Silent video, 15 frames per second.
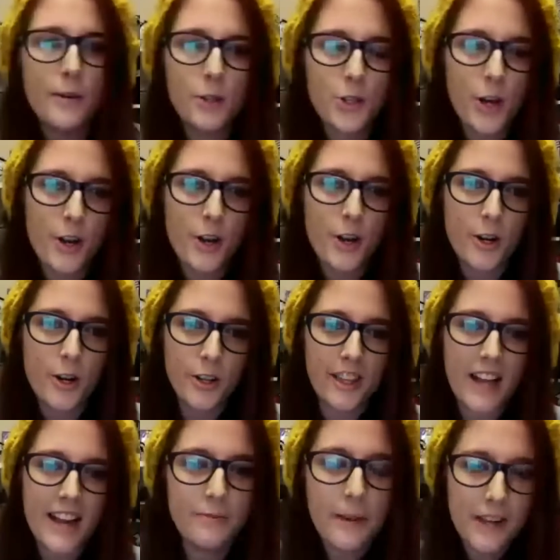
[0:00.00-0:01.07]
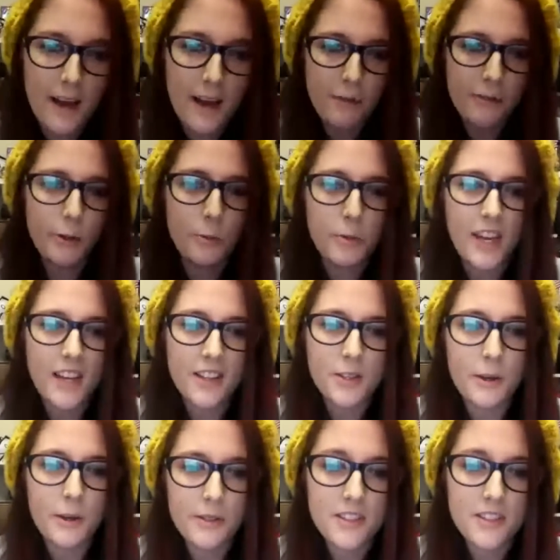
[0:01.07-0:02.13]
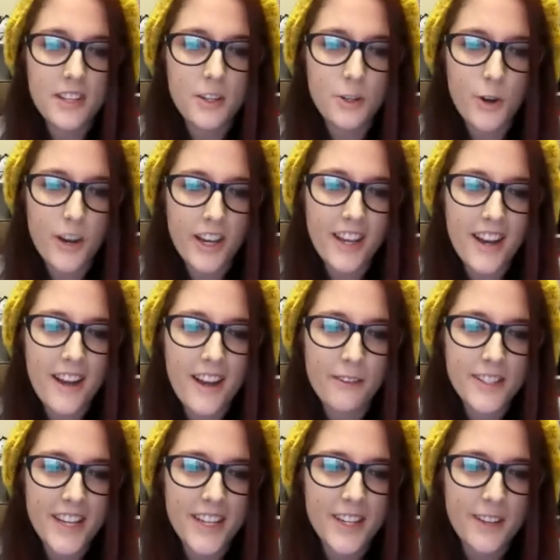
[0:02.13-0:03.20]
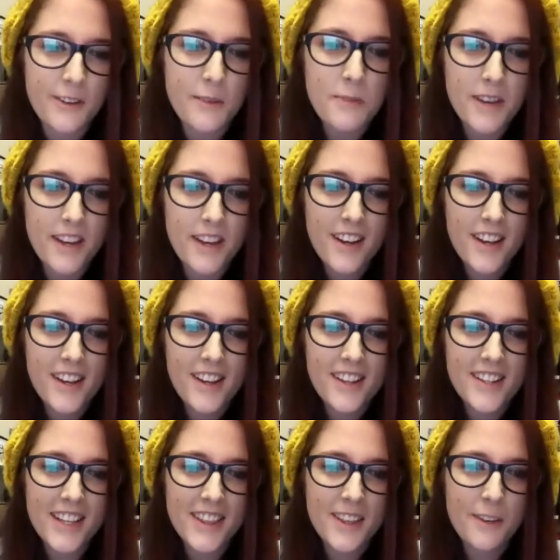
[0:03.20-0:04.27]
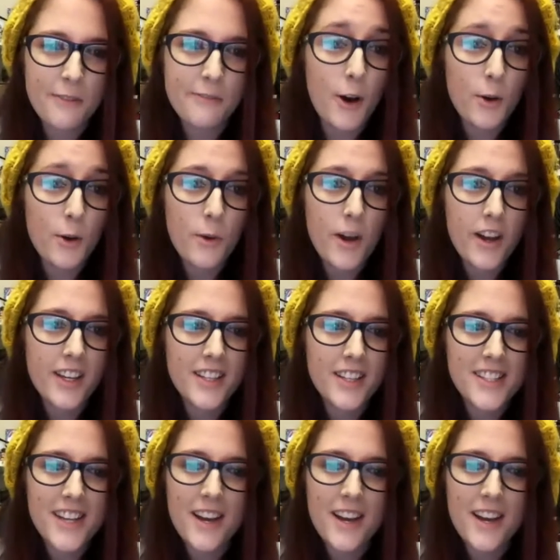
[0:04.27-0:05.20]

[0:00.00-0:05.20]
was all shot and all the lighting, I mean, I'm a film geek, so I was enjoying it every second of it, but like the fog work and